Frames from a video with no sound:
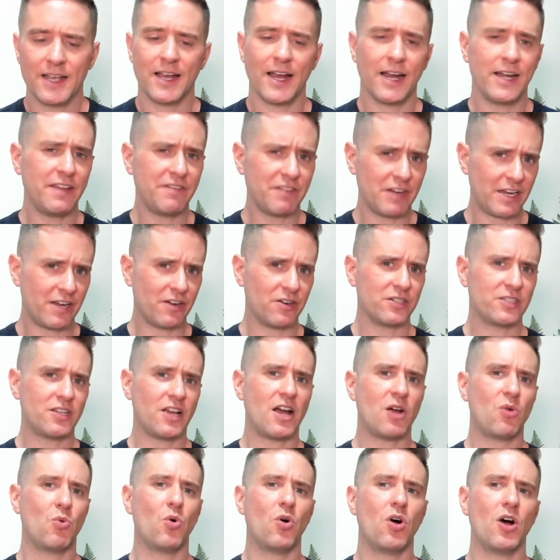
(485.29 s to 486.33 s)
And even here in
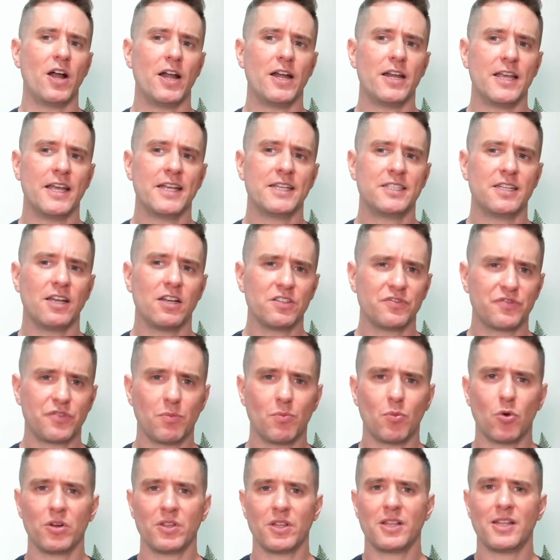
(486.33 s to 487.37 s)
Taiwan, it sells for more